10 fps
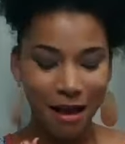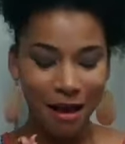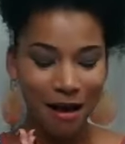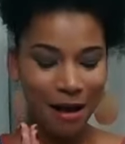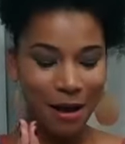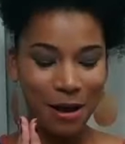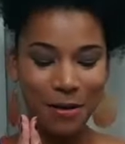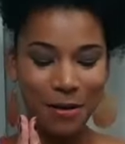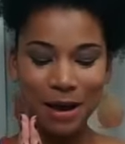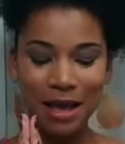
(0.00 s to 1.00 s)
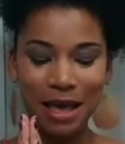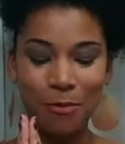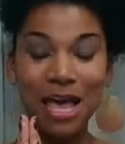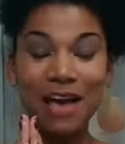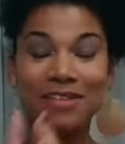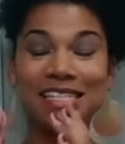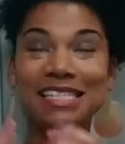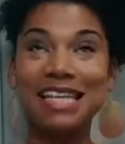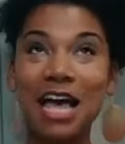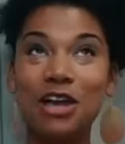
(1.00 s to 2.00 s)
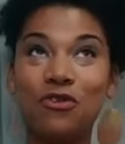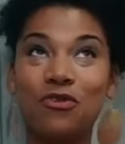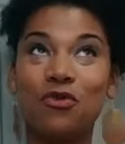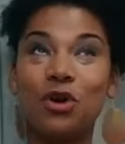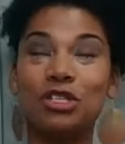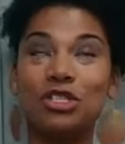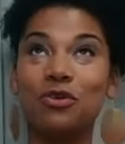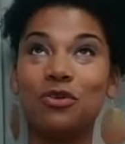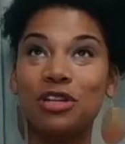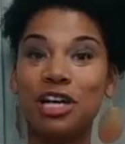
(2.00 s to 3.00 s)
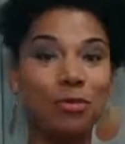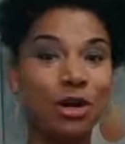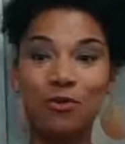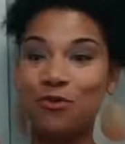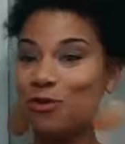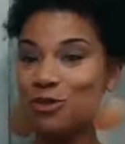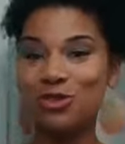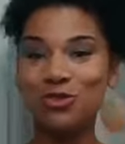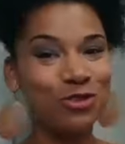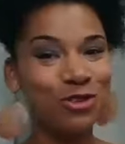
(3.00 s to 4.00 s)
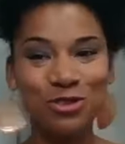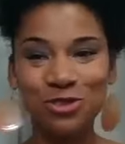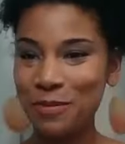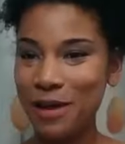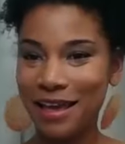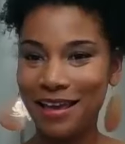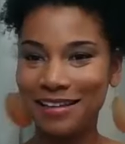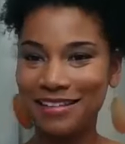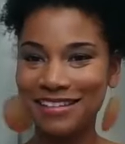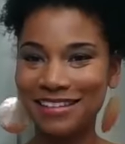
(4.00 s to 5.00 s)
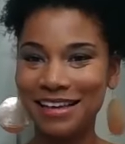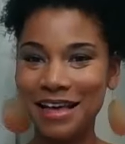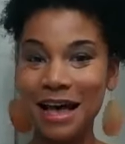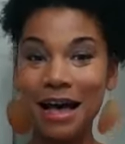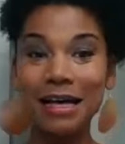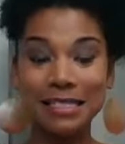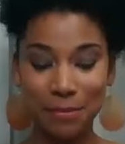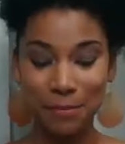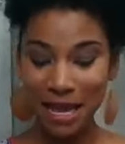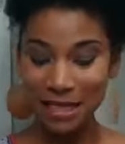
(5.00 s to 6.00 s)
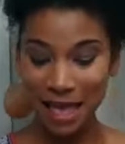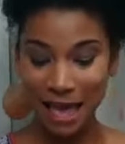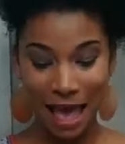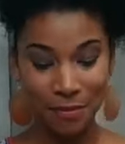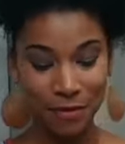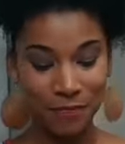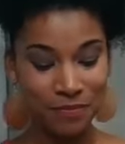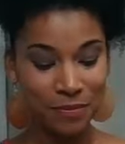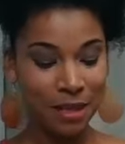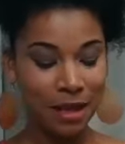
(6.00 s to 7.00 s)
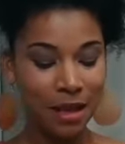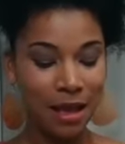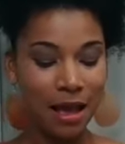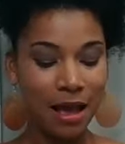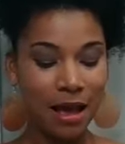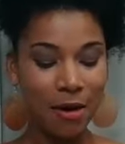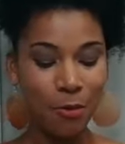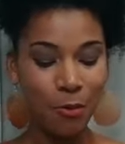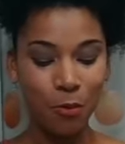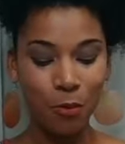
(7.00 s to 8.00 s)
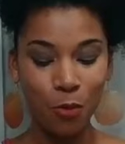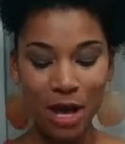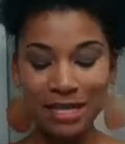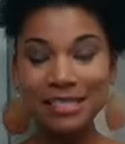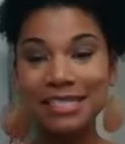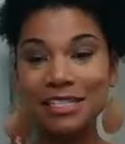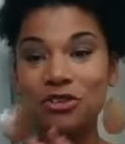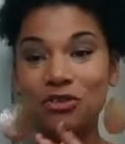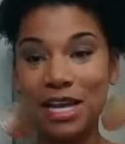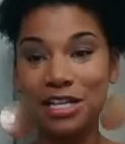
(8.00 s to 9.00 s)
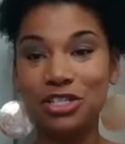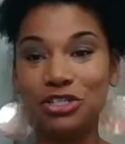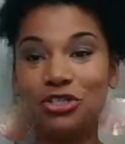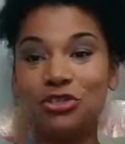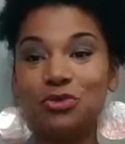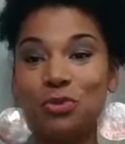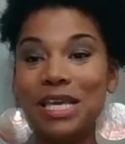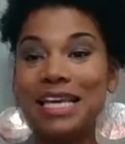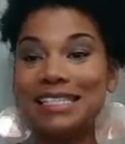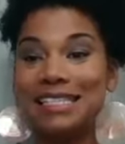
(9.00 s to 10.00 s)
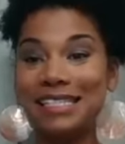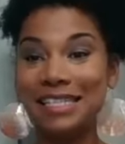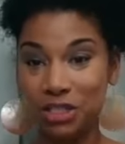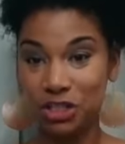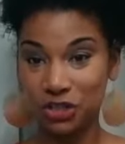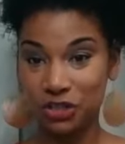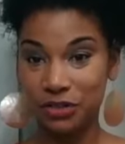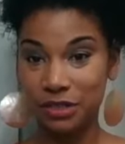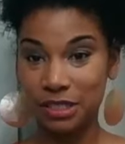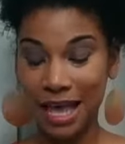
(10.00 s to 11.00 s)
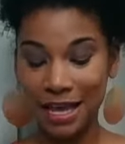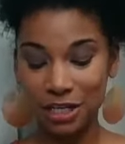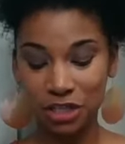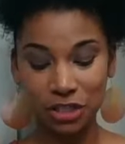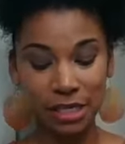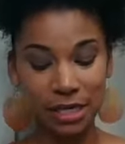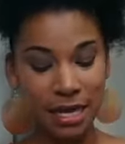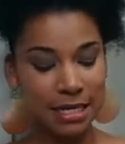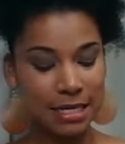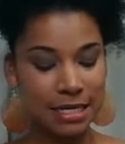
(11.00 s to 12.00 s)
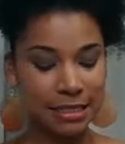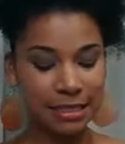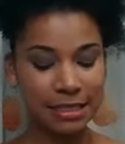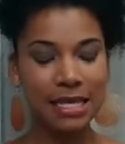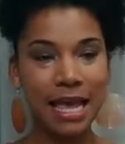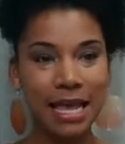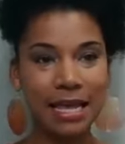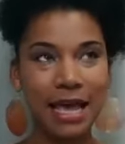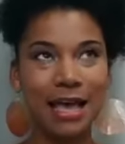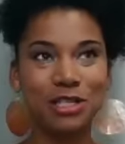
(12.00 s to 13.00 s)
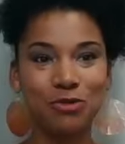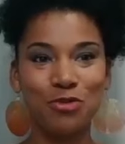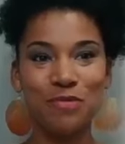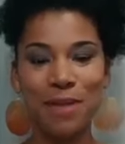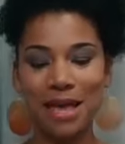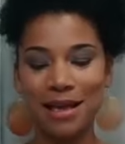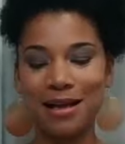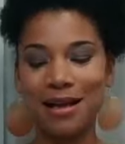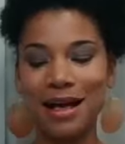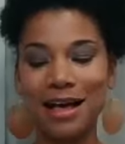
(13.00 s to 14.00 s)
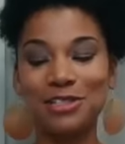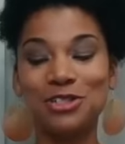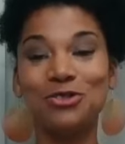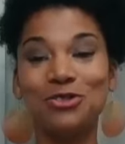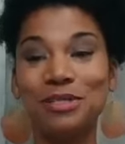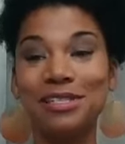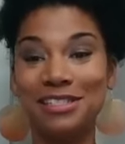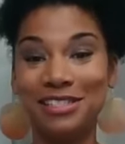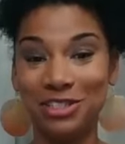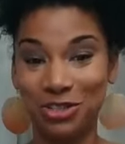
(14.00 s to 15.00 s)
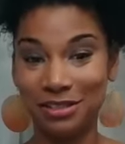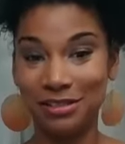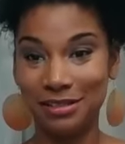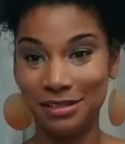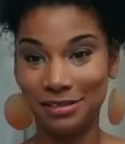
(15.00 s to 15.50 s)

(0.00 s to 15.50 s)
And we have a desire for a certain look, and we go full stream ahead to make that happen. What considerations do we as teachers, Ashley, need to take as we make costuming decisions